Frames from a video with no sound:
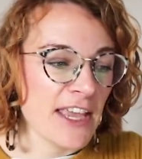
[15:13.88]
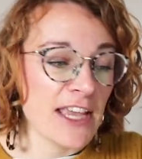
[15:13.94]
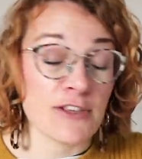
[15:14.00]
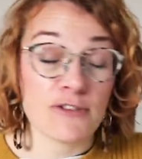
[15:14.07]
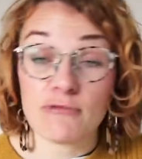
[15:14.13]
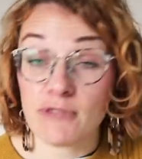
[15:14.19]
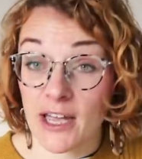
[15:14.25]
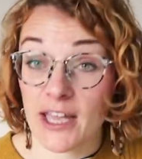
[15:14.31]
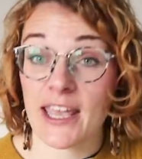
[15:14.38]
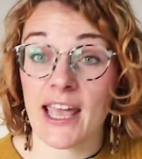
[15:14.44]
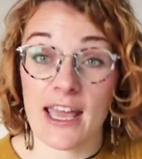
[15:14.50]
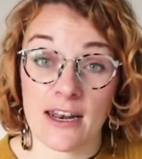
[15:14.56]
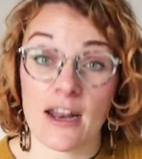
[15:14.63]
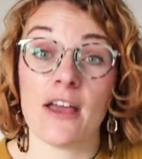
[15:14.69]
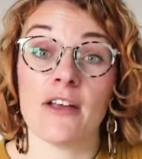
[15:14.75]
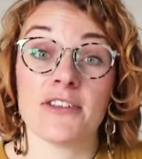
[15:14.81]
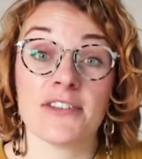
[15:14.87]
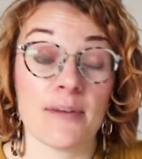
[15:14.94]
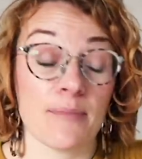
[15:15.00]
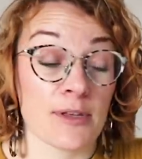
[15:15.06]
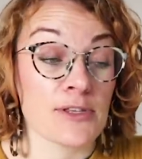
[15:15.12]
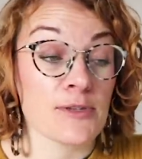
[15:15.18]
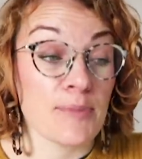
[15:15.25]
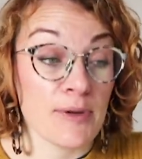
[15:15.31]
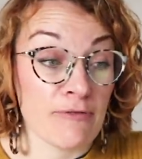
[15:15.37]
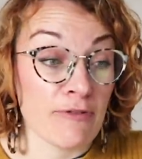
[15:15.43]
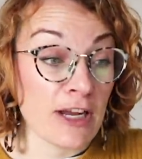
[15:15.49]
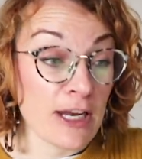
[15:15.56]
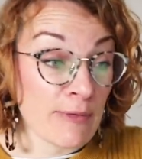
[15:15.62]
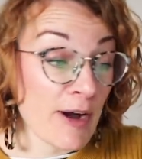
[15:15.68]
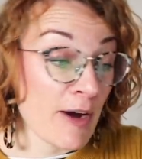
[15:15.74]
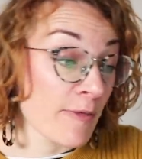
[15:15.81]
it's again something that's been
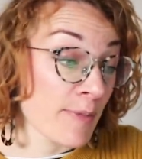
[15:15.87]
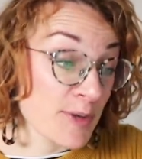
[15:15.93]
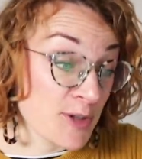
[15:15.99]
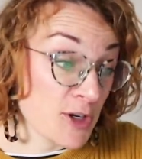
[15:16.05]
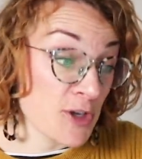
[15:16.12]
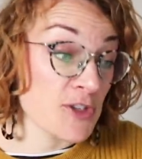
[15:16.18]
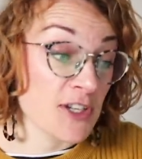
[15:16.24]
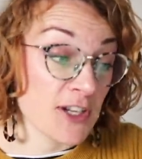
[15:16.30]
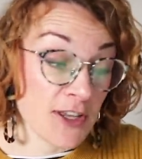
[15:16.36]
really well produced,